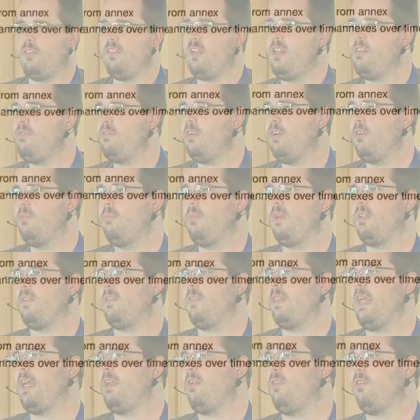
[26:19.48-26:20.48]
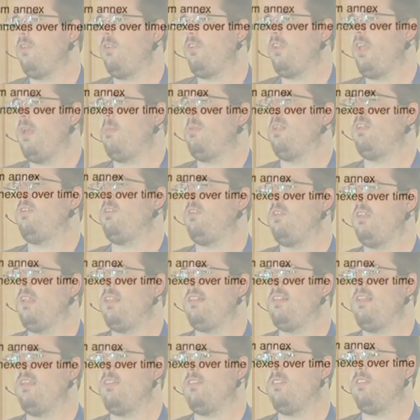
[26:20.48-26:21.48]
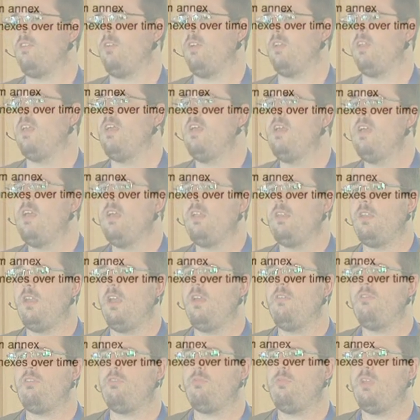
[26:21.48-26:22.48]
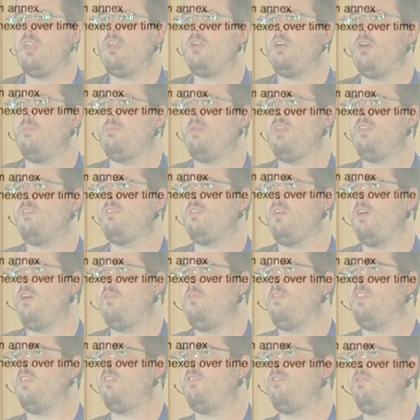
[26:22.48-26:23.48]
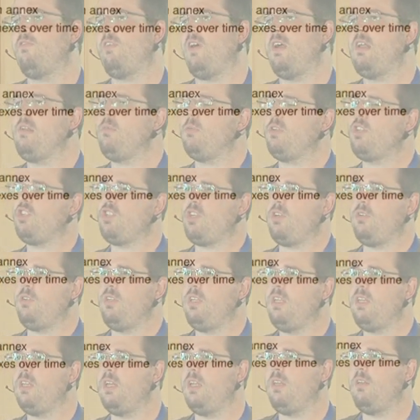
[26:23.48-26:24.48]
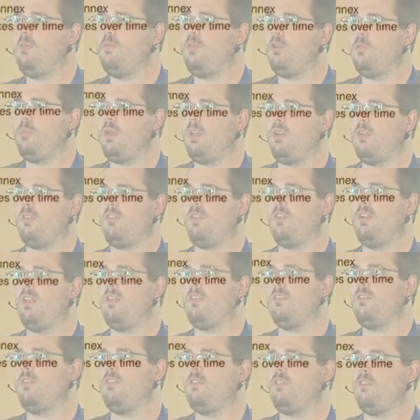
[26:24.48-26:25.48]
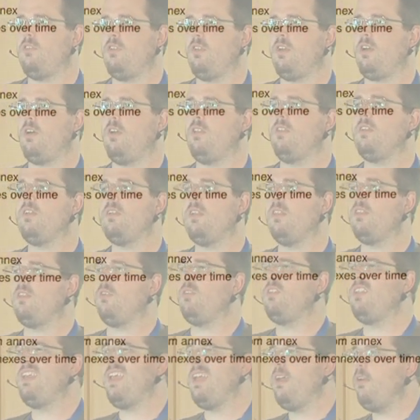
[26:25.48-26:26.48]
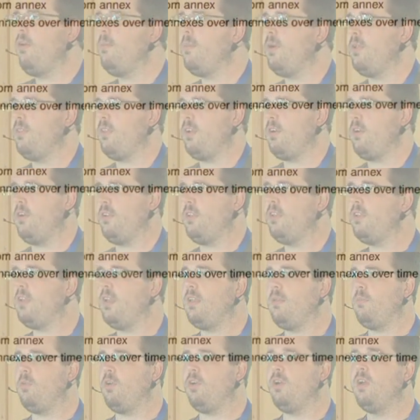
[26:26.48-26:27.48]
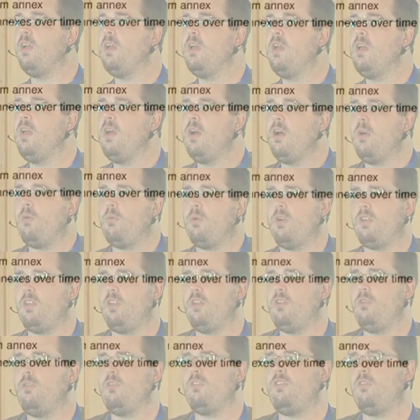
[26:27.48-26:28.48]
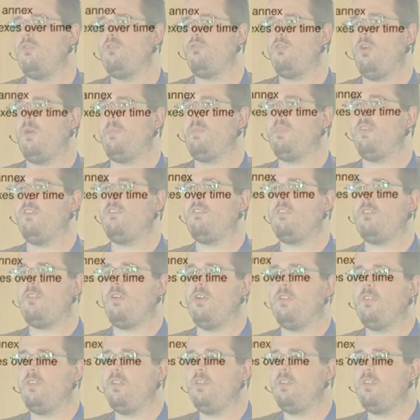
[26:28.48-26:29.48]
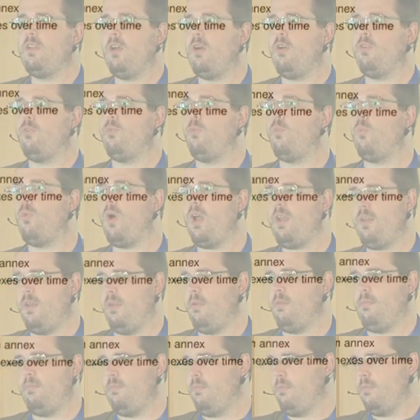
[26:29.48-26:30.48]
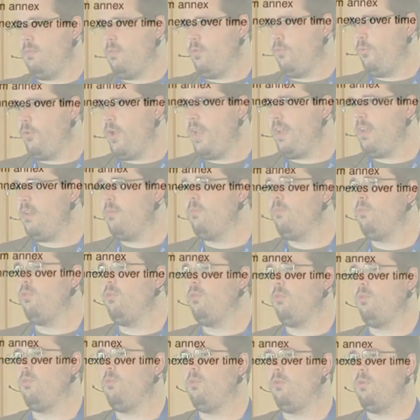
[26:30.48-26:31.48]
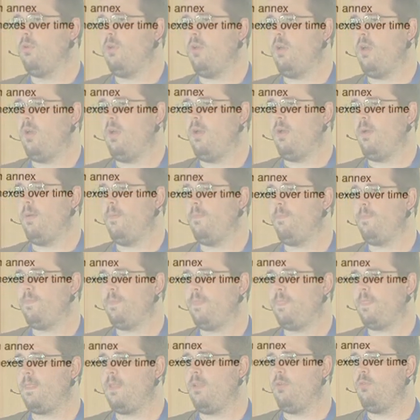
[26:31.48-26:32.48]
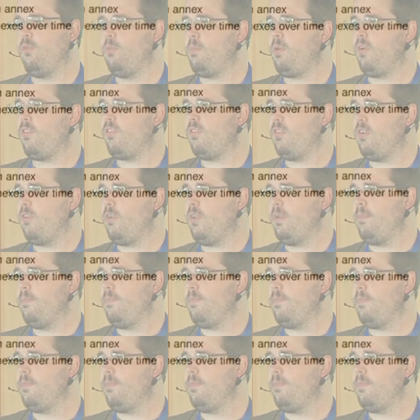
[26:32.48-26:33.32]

cell phone, but then on your tablet you did listen to it. And you have three copies of this file which you don't need anymore because you listened to the content and don't care about the content anymore. What you do is you drop this content on one random um, repository,